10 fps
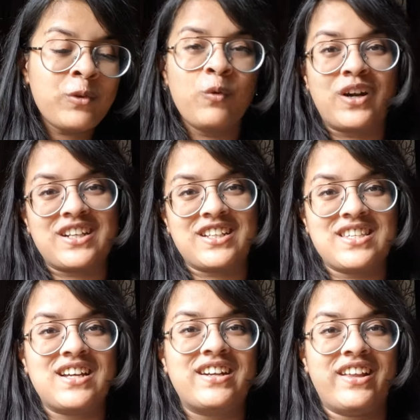what it
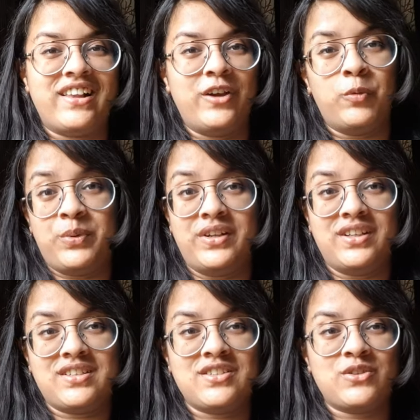is until I open
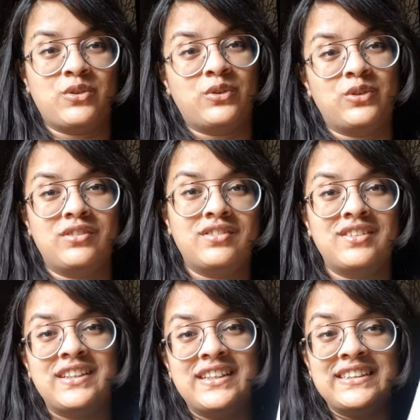it so
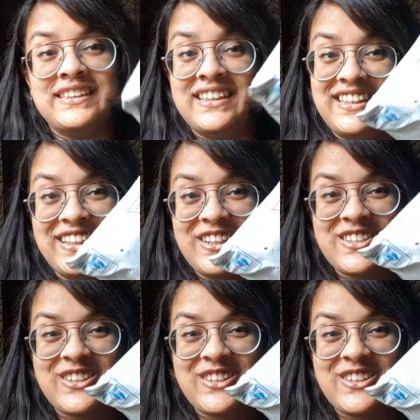here it